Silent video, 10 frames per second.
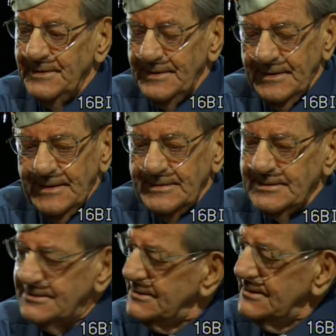said, Jesus,
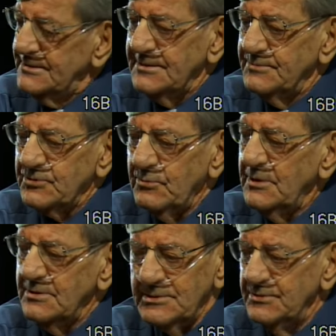I swear,
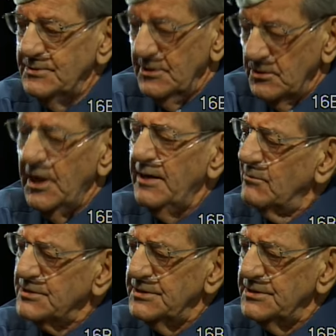that was a Jap.